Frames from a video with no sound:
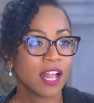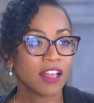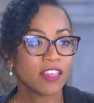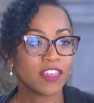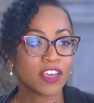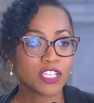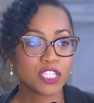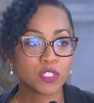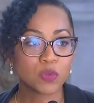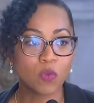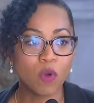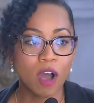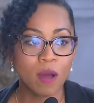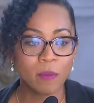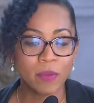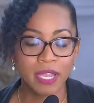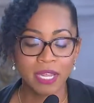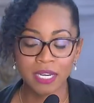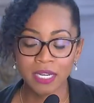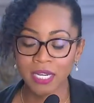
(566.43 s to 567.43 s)
This
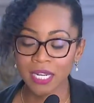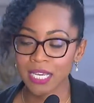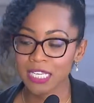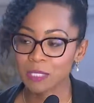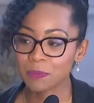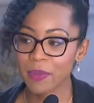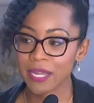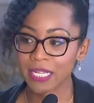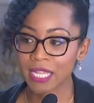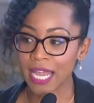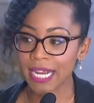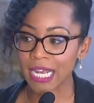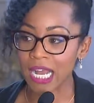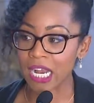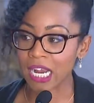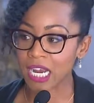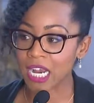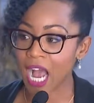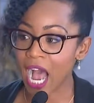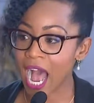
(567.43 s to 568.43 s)
woman has been like
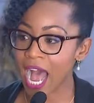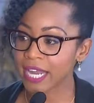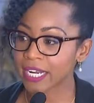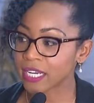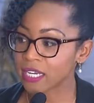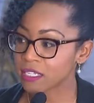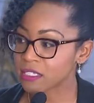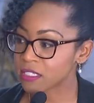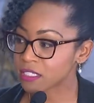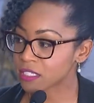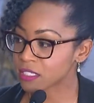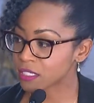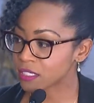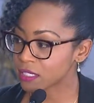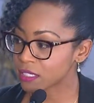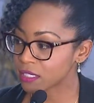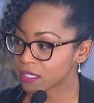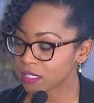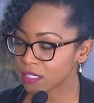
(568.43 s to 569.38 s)
a goddess.